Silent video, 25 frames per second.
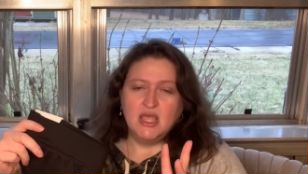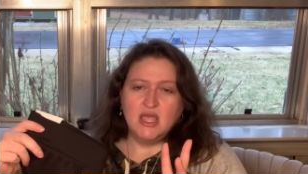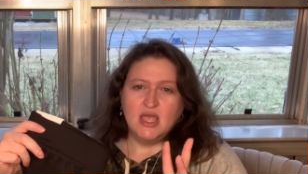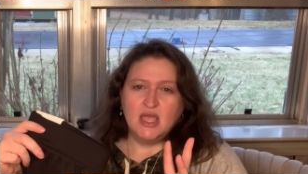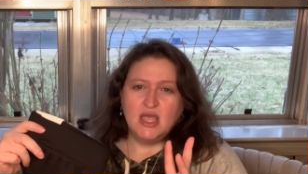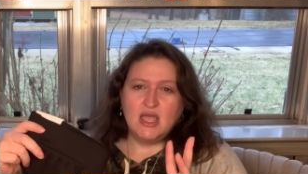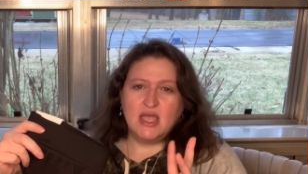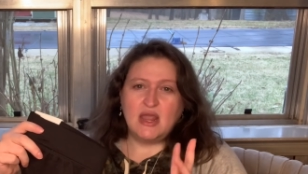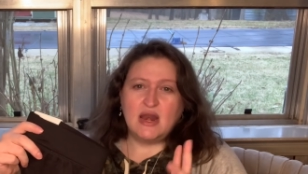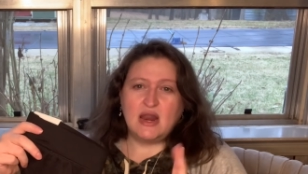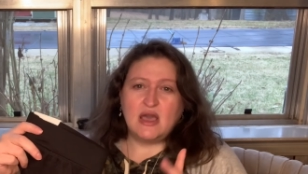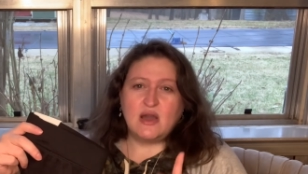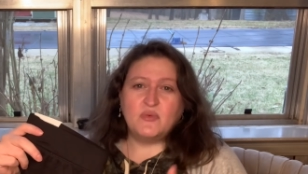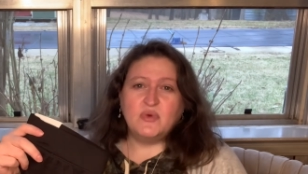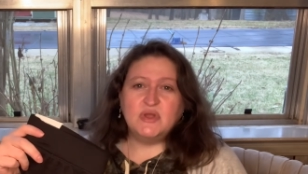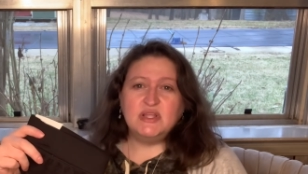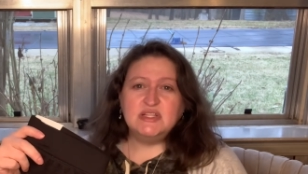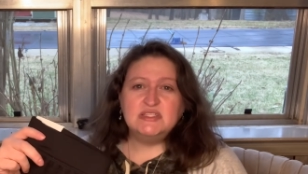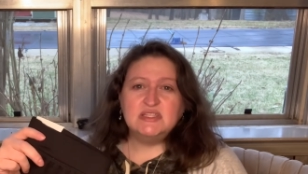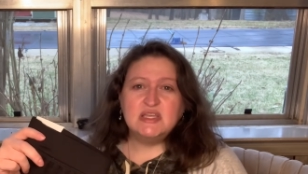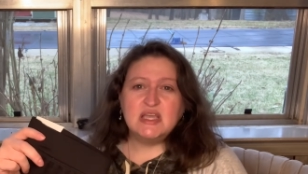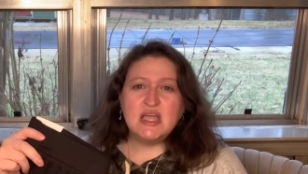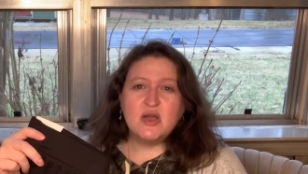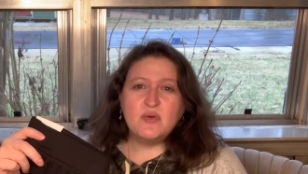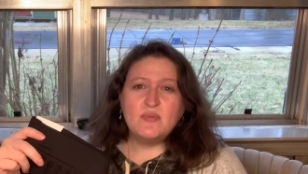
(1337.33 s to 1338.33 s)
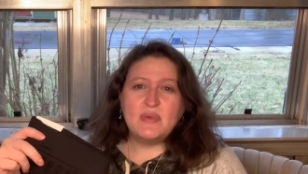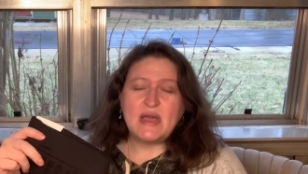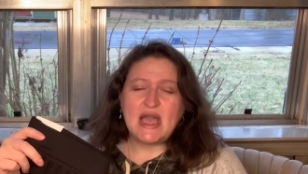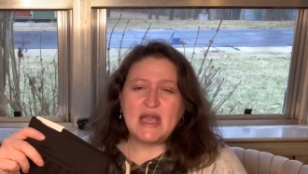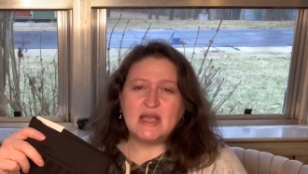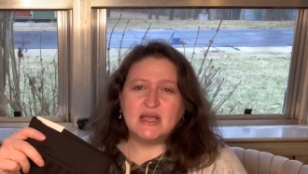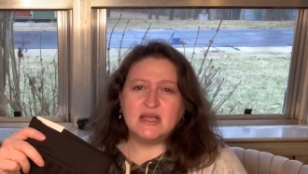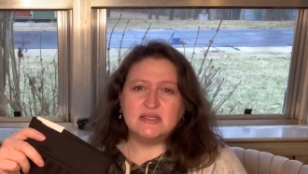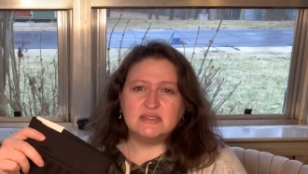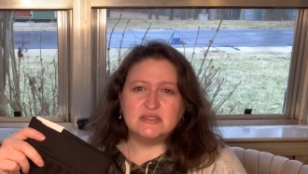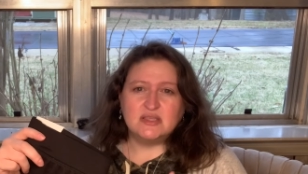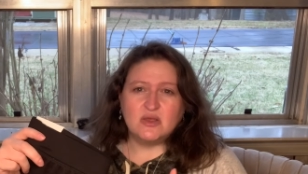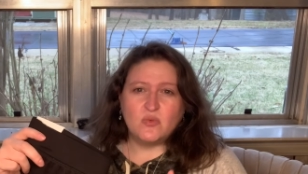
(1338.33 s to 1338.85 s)
And I went to go back
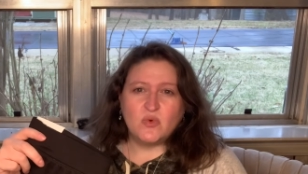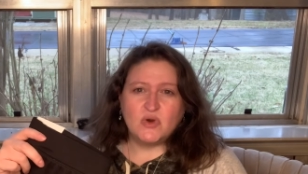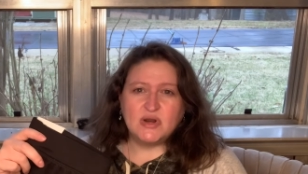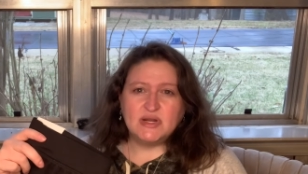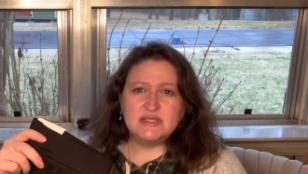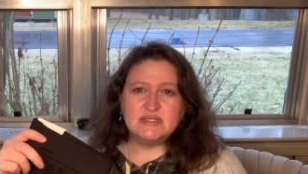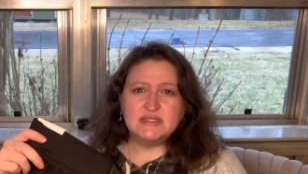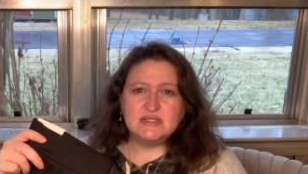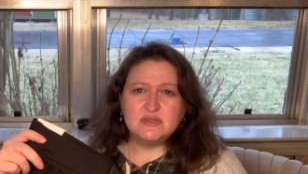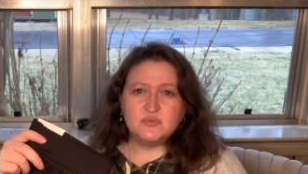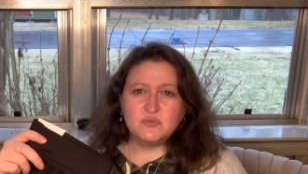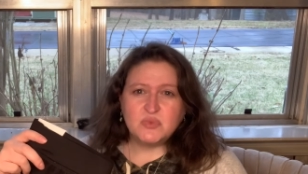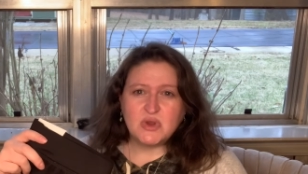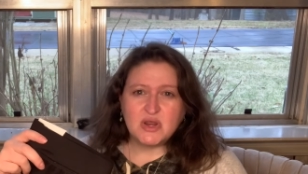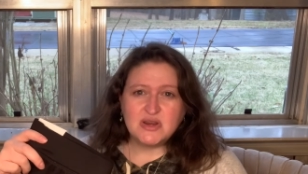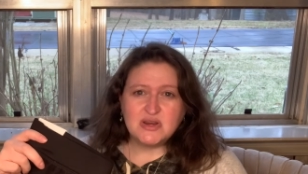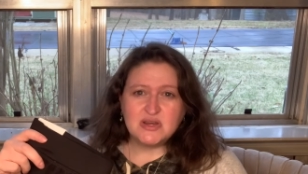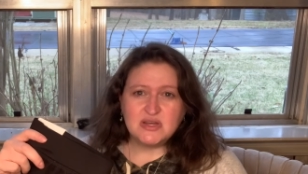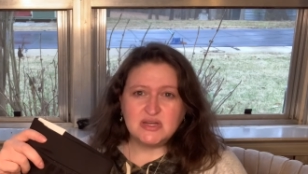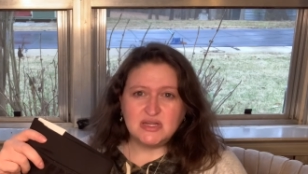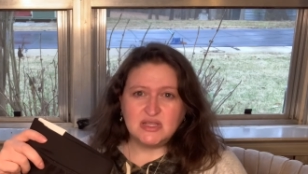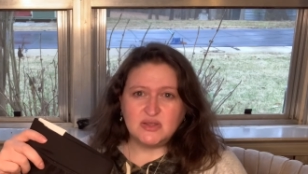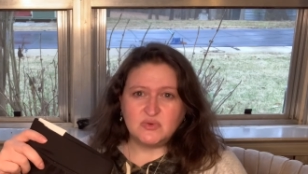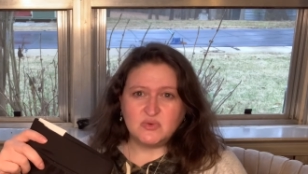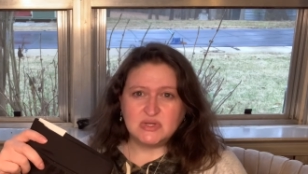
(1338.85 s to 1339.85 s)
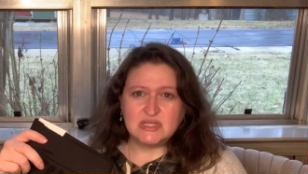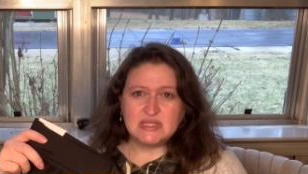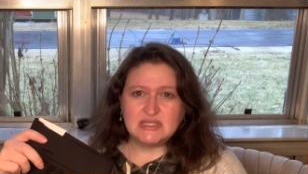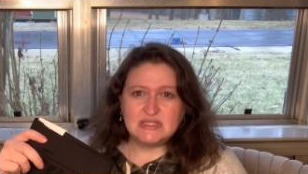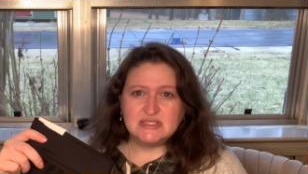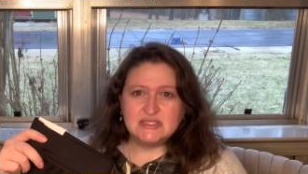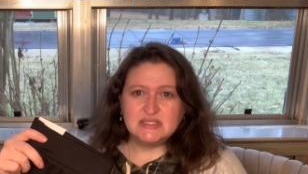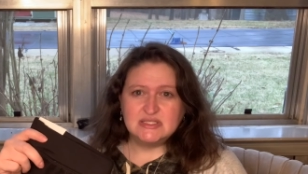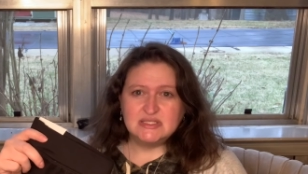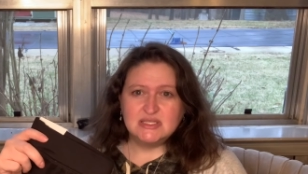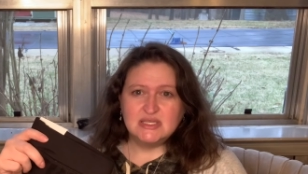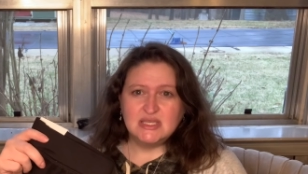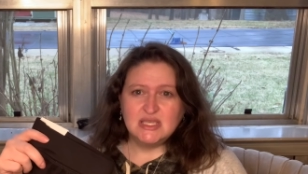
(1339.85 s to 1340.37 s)
because I wanted some burgundy
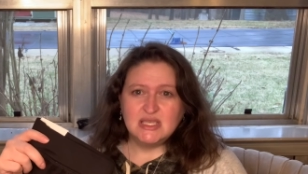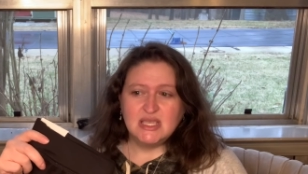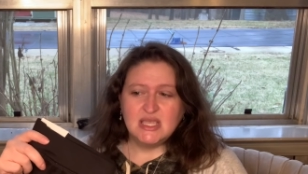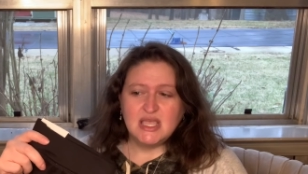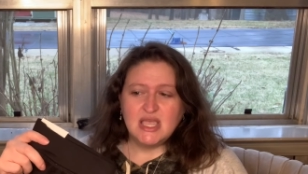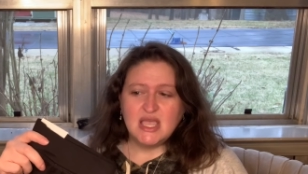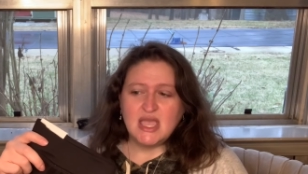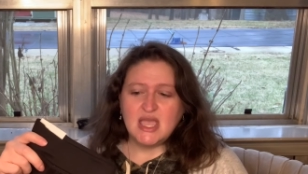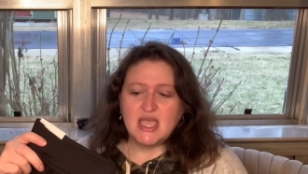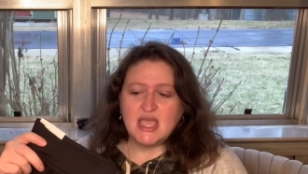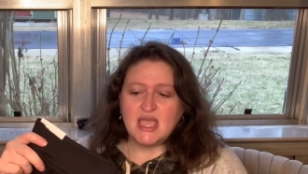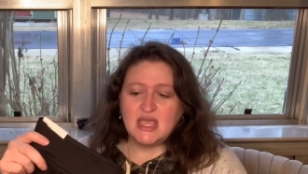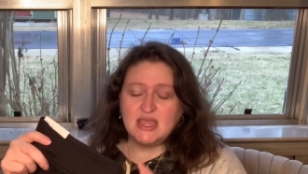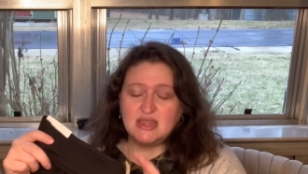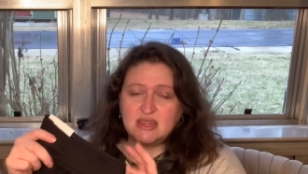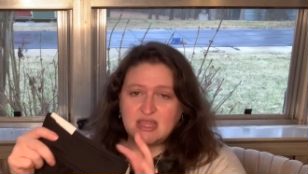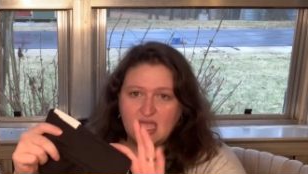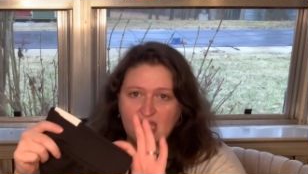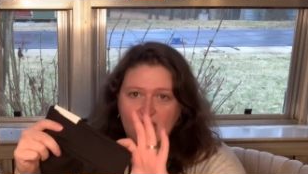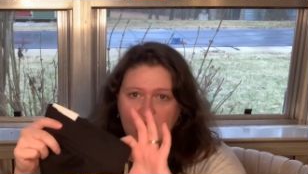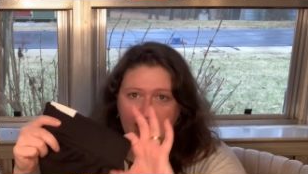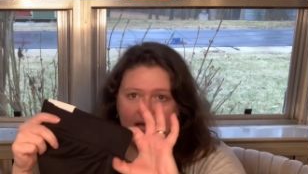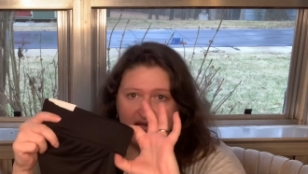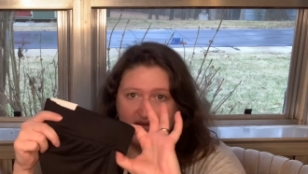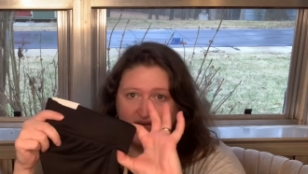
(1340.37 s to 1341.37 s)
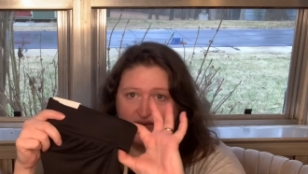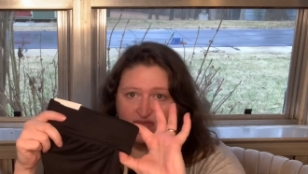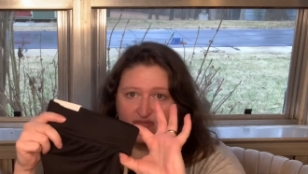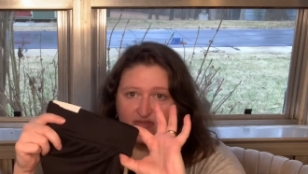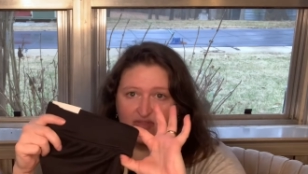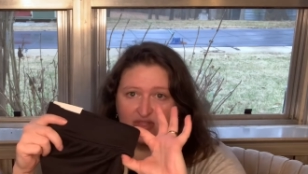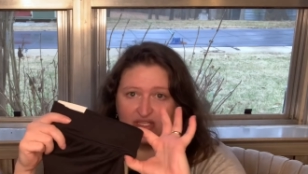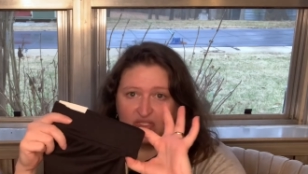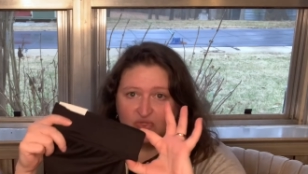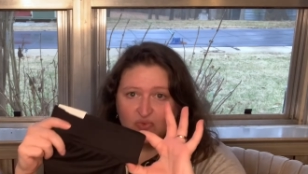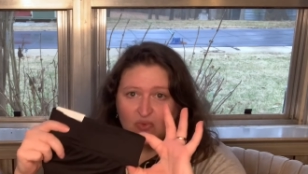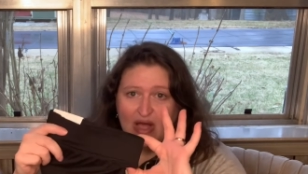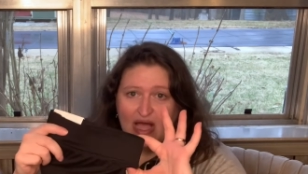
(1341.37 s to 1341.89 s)
ones. And they have
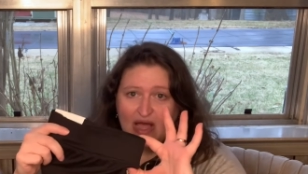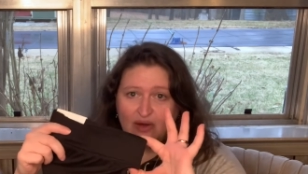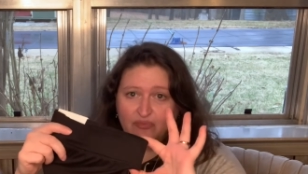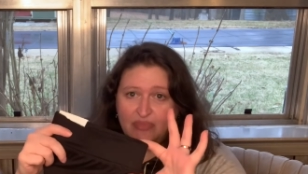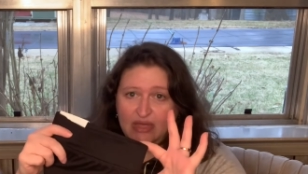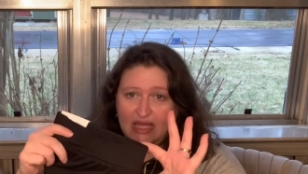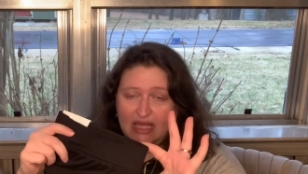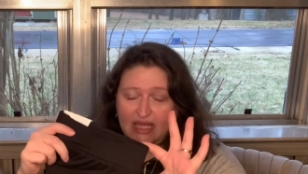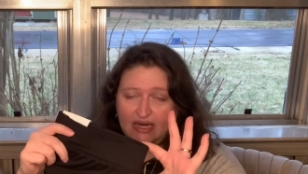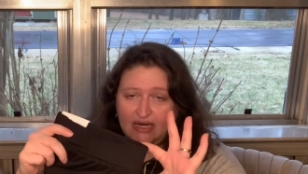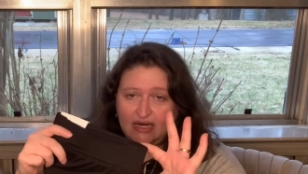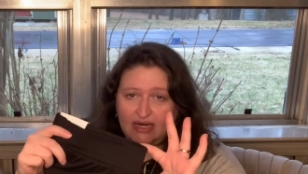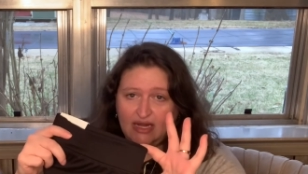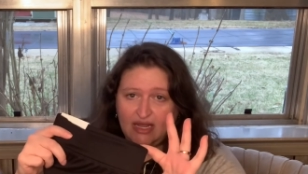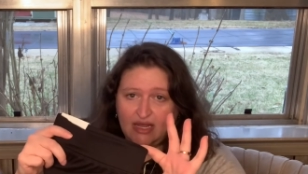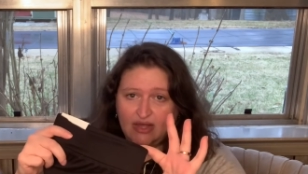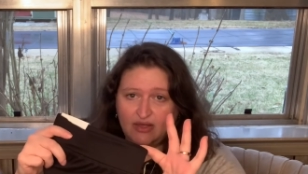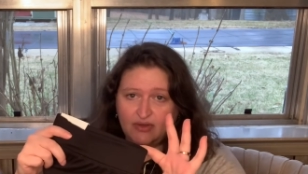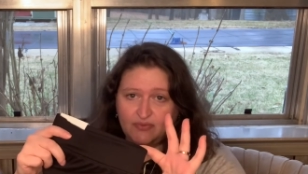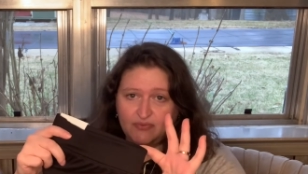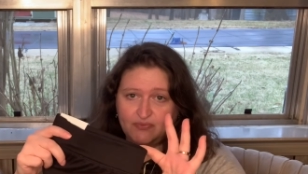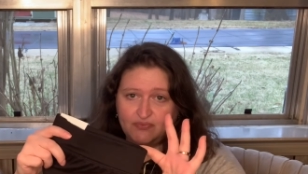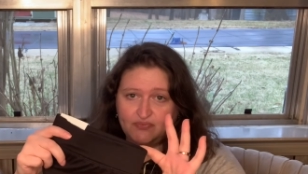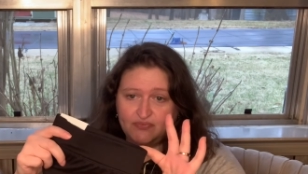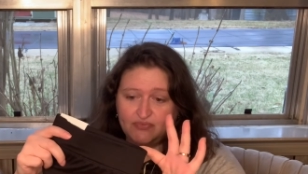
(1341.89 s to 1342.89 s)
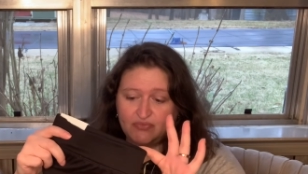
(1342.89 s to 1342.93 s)
this wide band now.